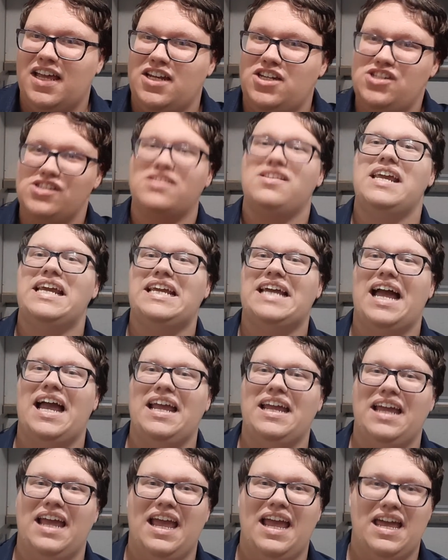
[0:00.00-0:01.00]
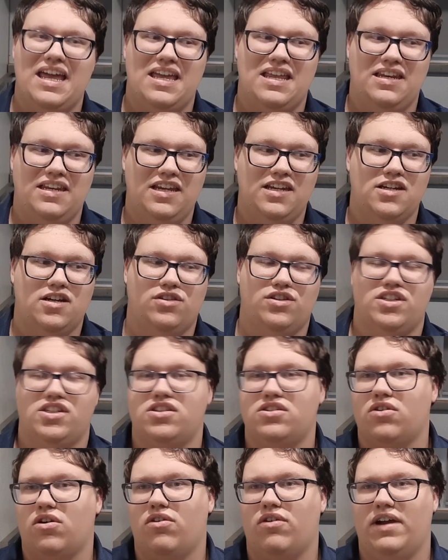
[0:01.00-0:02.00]
Just like and you know, the
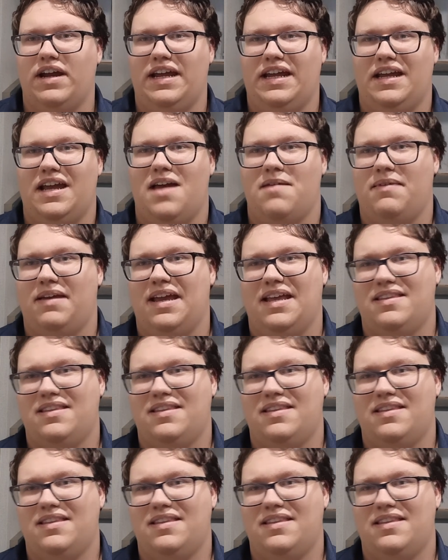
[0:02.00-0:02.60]
story, I mean,